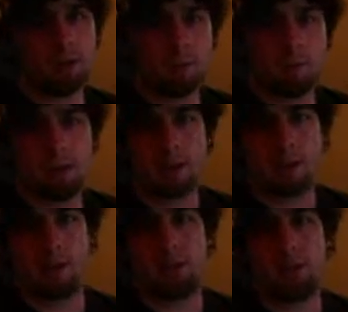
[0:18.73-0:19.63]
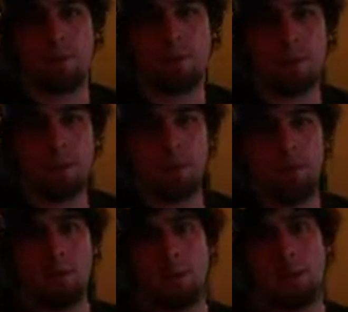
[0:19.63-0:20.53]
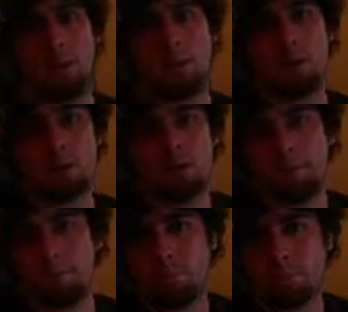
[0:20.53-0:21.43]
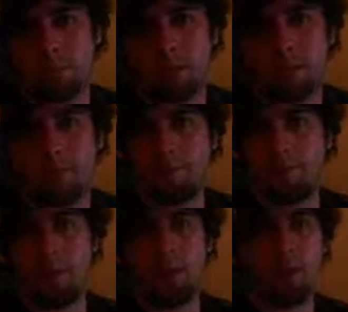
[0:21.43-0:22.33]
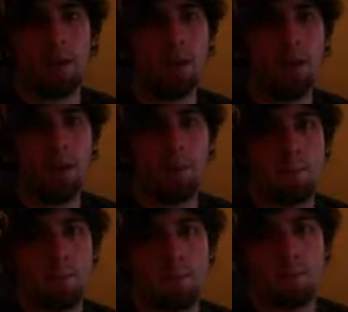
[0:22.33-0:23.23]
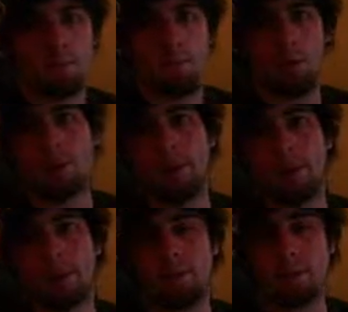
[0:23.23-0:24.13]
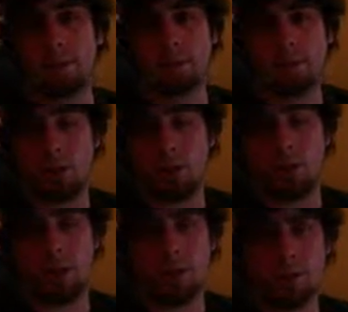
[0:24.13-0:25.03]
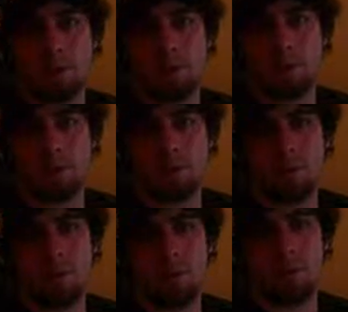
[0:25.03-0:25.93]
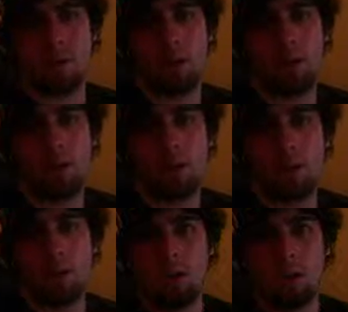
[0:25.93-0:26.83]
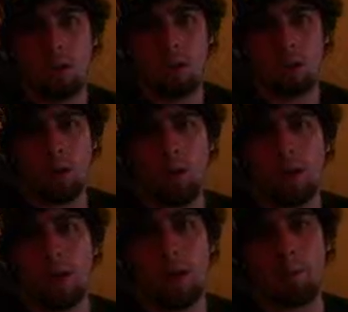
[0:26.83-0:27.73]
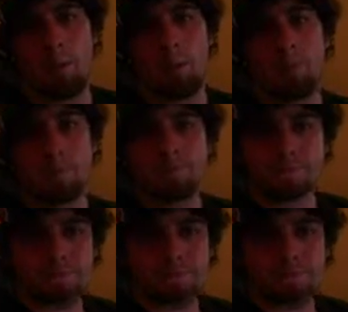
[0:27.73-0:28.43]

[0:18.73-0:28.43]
to go to a TBS social, but I'm gonna have to write a letter to them and hopefully get an excused absence from the event happening.